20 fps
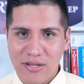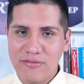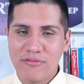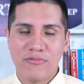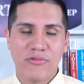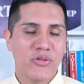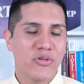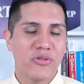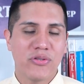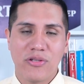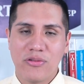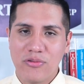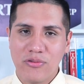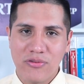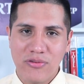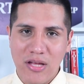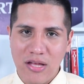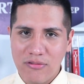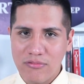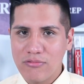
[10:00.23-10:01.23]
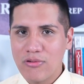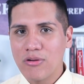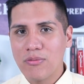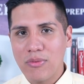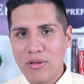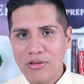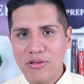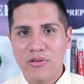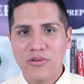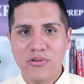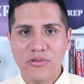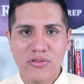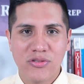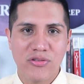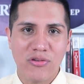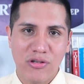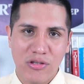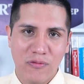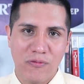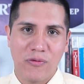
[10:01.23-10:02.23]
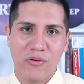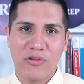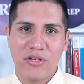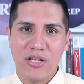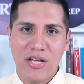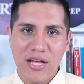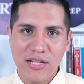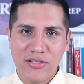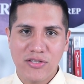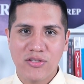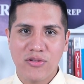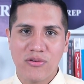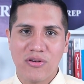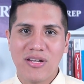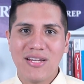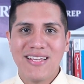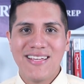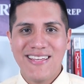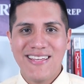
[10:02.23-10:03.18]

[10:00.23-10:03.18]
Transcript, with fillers: and you shouldn't do that normally you search for the answer